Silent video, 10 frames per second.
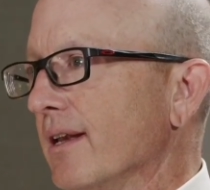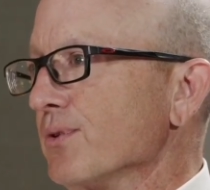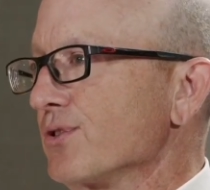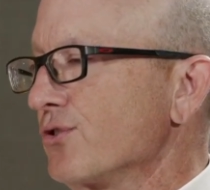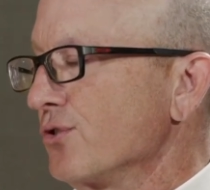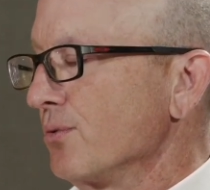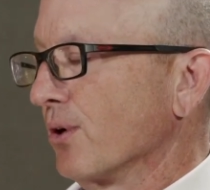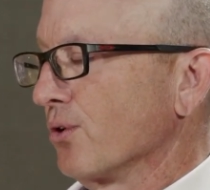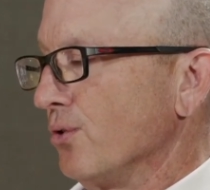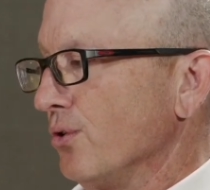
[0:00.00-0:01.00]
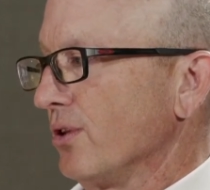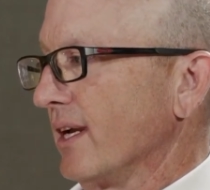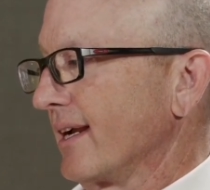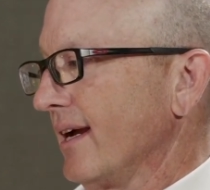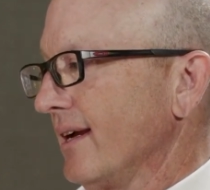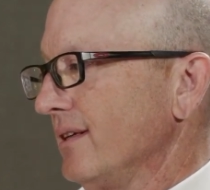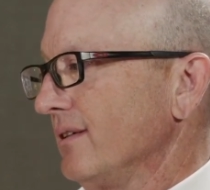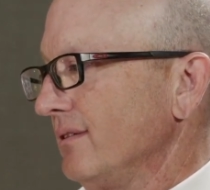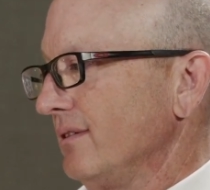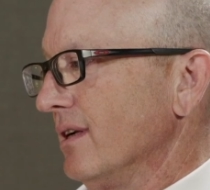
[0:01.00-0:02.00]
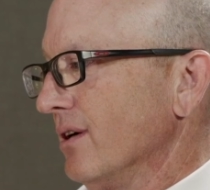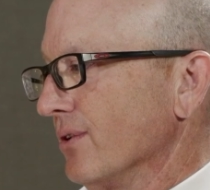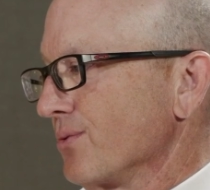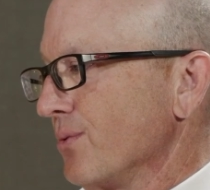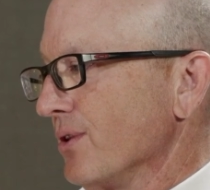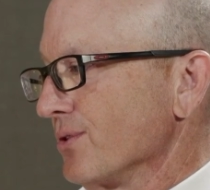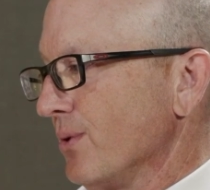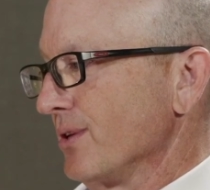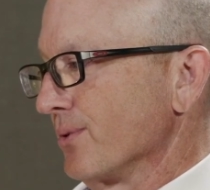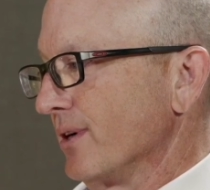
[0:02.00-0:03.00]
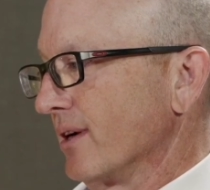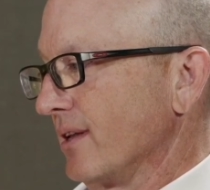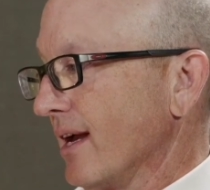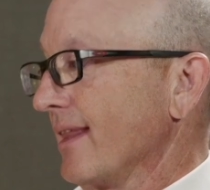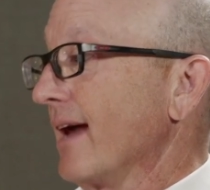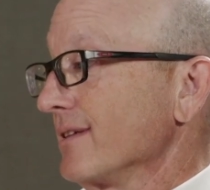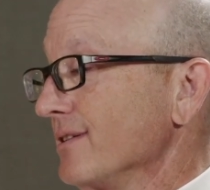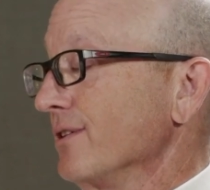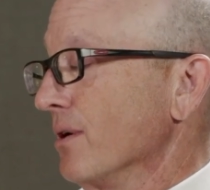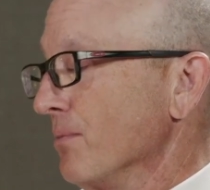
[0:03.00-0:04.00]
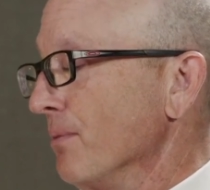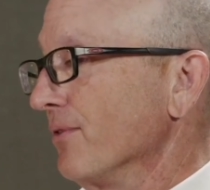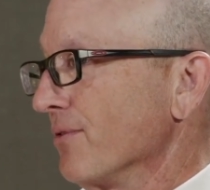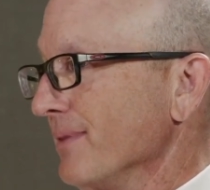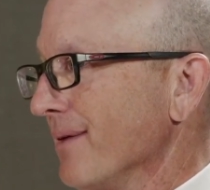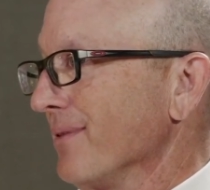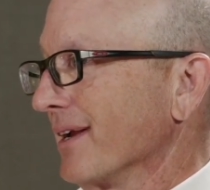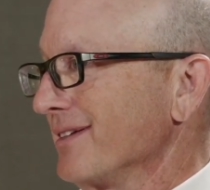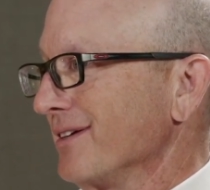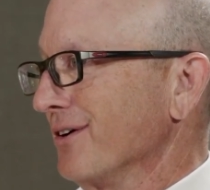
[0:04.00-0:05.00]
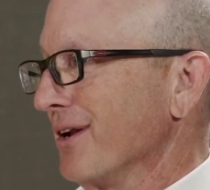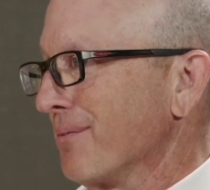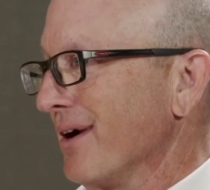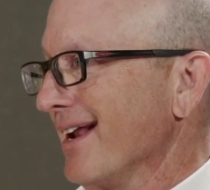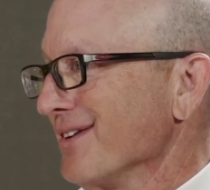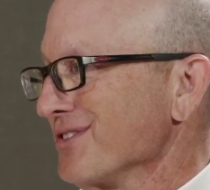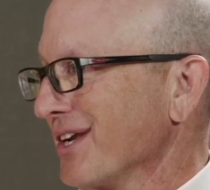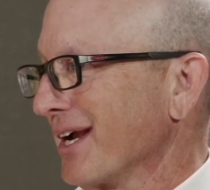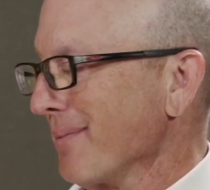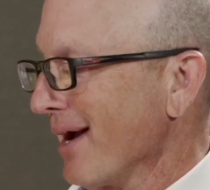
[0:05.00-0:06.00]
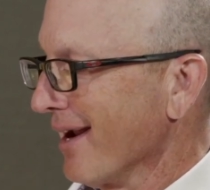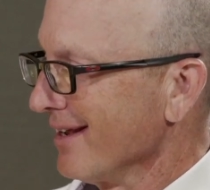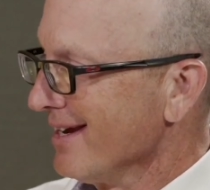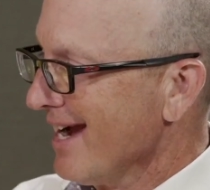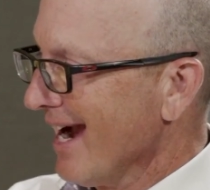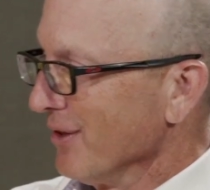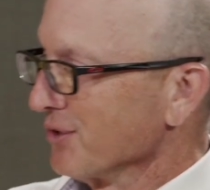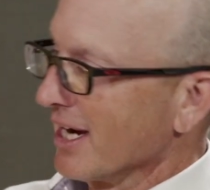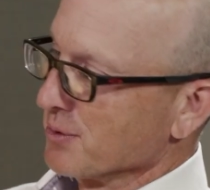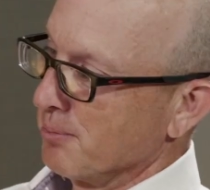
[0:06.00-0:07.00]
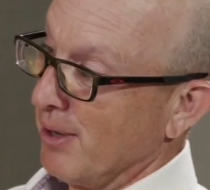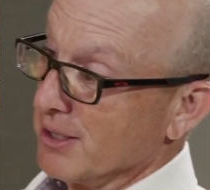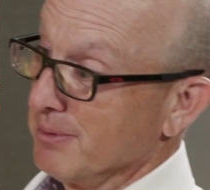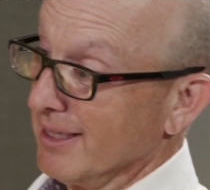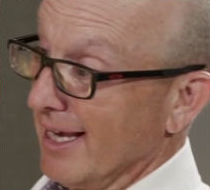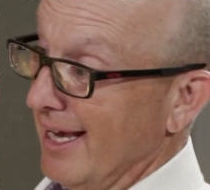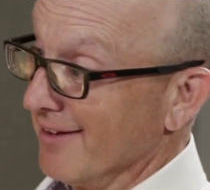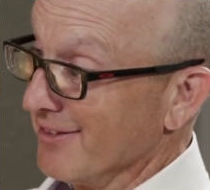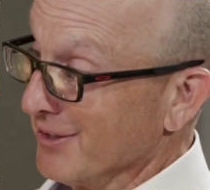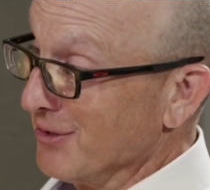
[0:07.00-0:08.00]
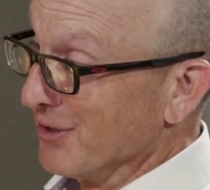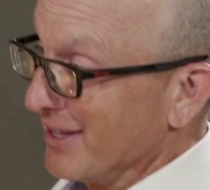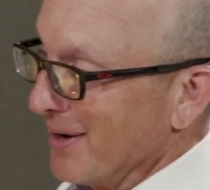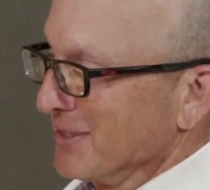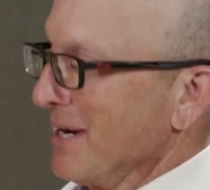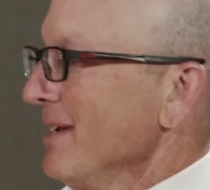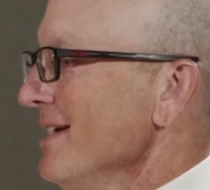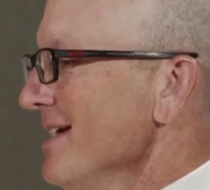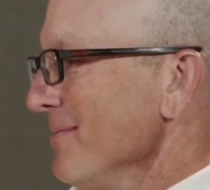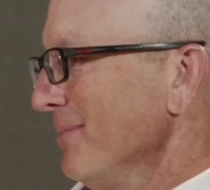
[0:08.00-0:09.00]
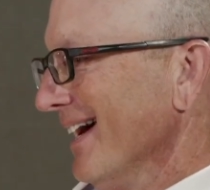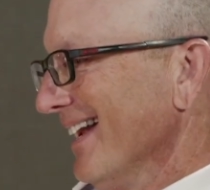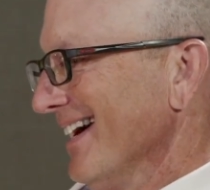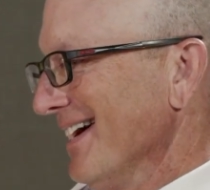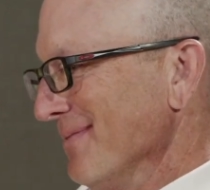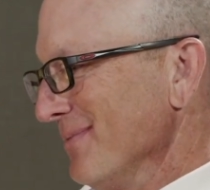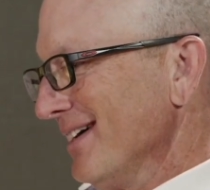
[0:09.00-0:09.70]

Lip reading: And it was super cool. Like, it's one of those ones where that's a tear up moment for me. I'm like tearing up right now just thinking about it. And those guys would punch me in the head if they knew that was coming. But,